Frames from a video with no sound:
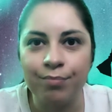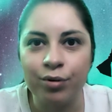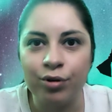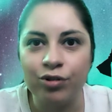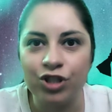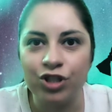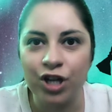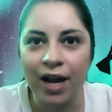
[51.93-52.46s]

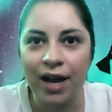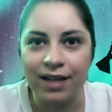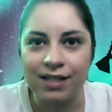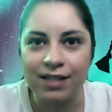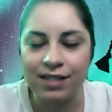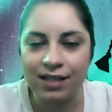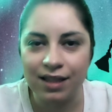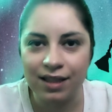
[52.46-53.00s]

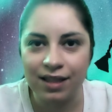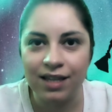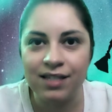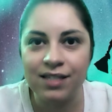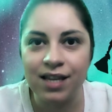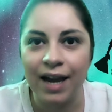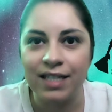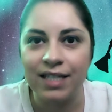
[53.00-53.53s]
projects
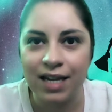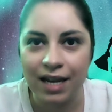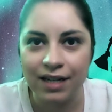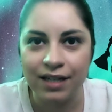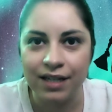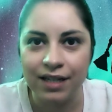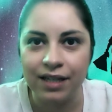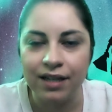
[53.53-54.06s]
this
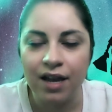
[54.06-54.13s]
identity,